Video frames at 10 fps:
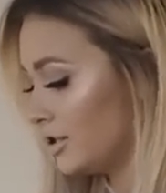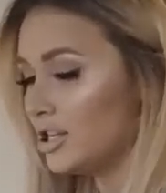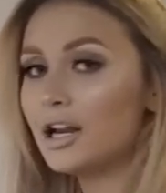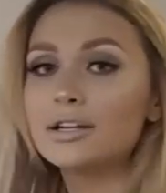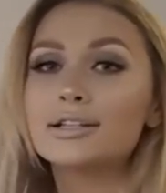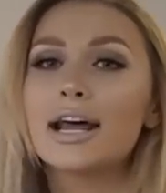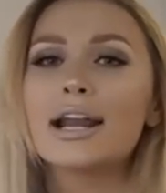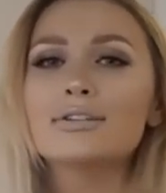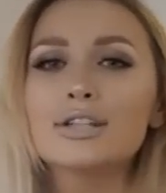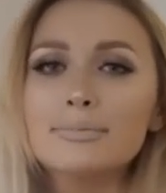She doesn't
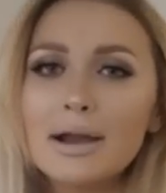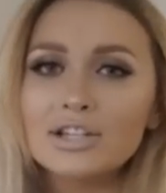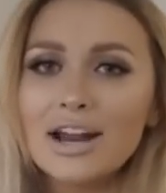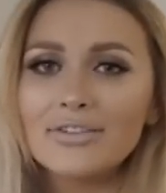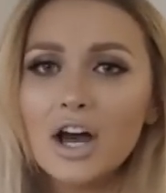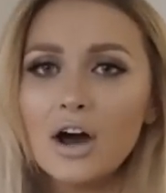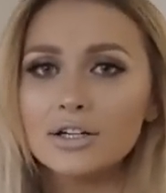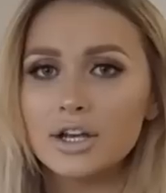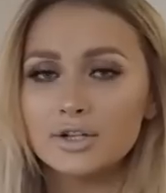understand how to smash an avocado.